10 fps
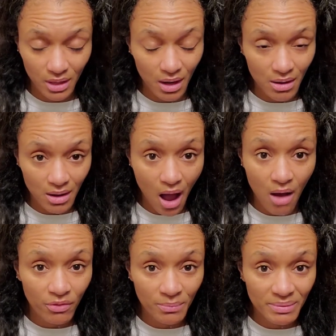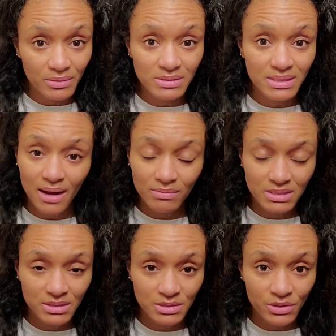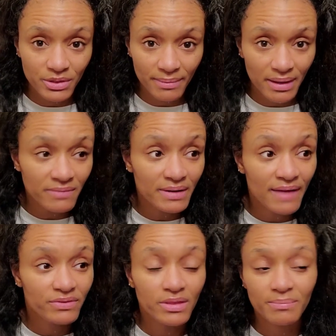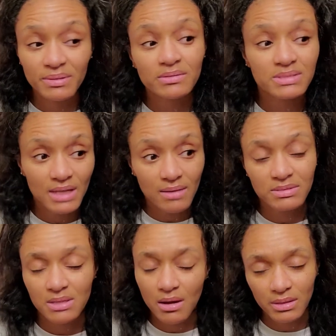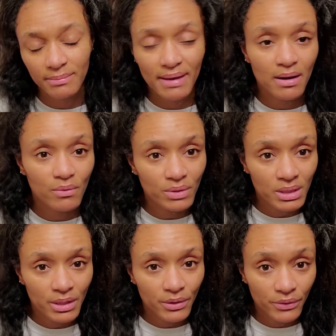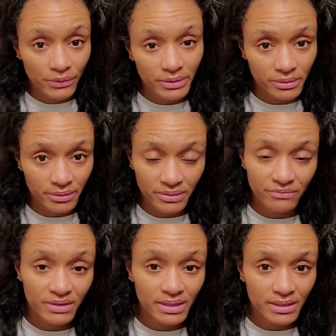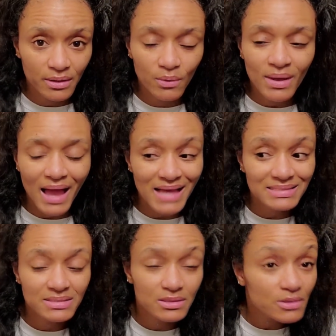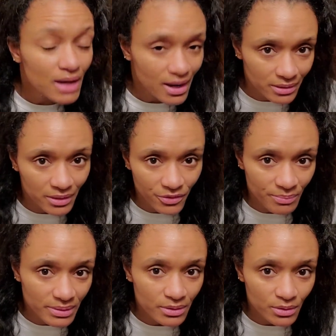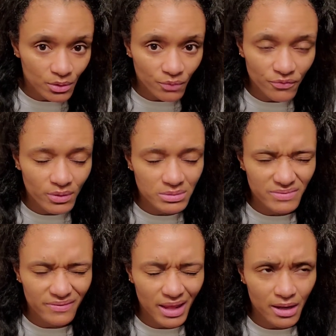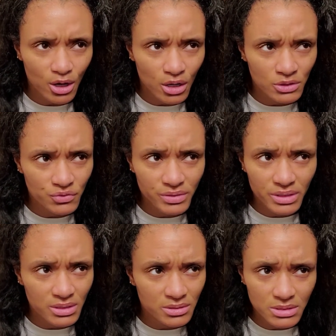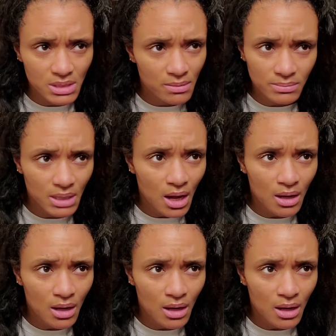all the bills that I was concerned about, even after the bills that I was talking about earlier in the video, I still got another bill. It was for like $180 some,